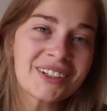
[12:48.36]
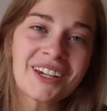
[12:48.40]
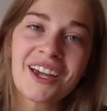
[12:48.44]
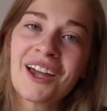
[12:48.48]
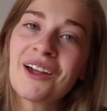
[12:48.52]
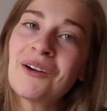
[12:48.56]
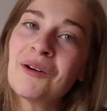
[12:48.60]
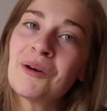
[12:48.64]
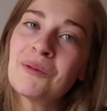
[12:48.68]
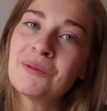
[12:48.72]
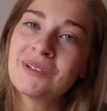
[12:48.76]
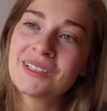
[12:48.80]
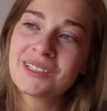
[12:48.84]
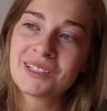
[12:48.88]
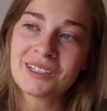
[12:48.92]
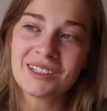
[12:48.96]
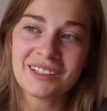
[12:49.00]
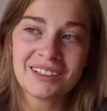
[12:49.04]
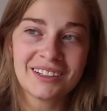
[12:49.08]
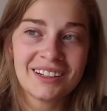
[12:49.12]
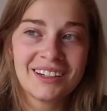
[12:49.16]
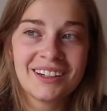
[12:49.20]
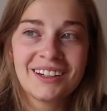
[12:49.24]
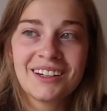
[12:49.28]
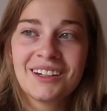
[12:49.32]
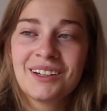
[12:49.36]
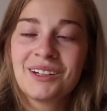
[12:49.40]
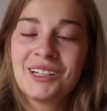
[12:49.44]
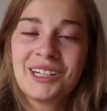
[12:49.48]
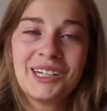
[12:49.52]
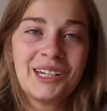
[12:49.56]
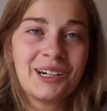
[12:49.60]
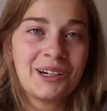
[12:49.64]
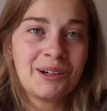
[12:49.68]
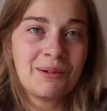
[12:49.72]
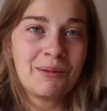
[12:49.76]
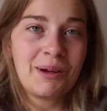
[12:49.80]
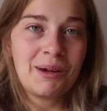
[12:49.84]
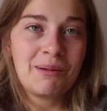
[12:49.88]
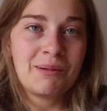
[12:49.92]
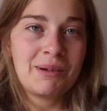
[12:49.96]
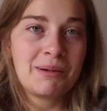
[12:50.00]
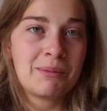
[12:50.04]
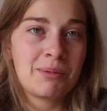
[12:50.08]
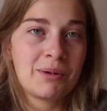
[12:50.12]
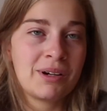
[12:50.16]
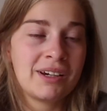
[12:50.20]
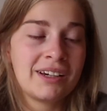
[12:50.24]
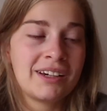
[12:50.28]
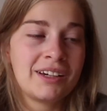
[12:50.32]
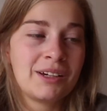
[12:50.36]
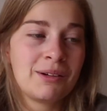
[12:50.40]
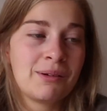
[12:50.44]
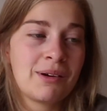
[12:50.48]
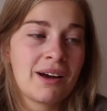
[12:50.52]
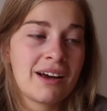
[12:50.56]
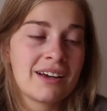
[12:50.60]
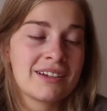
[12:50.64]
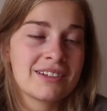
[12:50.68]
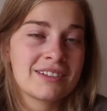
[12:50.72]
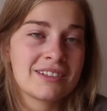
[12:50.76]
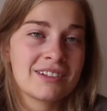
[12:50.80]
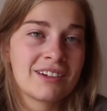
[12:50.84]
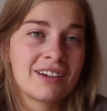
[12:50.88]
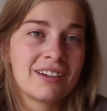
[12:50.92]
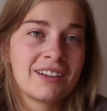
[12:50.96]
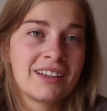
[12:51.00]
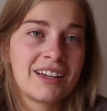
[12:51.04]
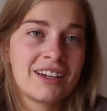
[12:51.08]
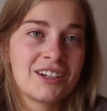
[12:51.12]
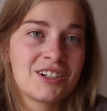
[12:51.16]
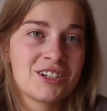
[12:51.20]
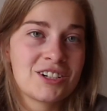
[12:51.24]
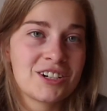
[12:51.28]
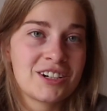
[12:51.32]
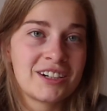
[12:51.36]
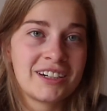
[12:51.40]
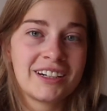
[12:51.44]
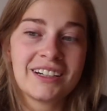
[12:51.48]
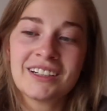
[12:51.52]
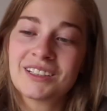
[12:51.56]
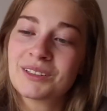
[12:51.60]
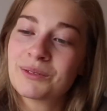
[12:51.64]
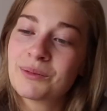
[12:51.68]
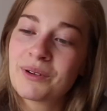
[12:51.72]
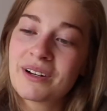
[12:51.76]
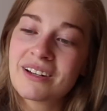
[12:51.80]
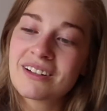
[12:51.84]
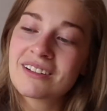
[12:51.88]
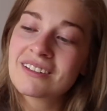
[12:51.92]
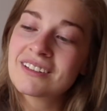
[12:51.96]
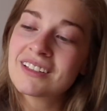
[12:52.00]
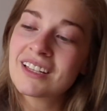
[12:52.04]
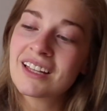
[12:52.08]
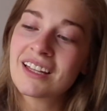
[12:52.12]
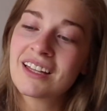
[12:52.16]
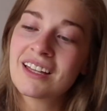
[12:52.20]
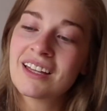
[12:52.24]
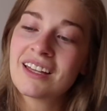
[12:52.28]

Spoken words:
I hope to, maybe bring you guys on that journey as well.